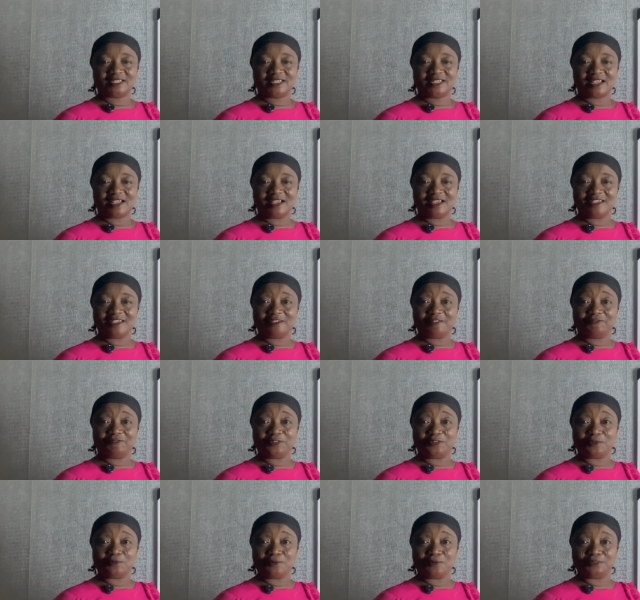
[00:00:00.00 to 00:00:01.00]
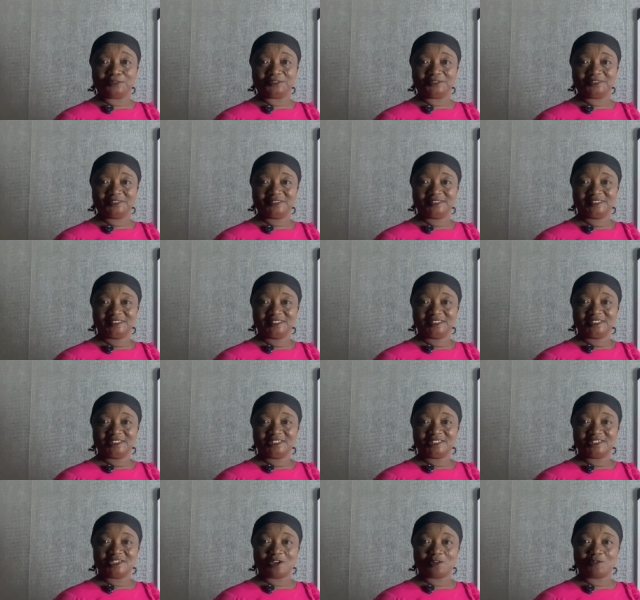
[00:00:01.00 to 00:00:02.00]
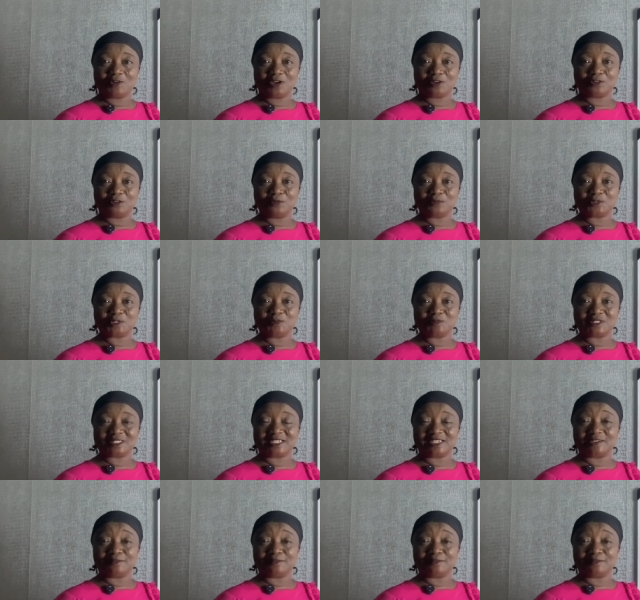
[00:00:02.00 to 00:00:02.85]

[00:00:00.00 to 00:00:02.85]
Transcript: Hi everyone, you are welcome to Mr.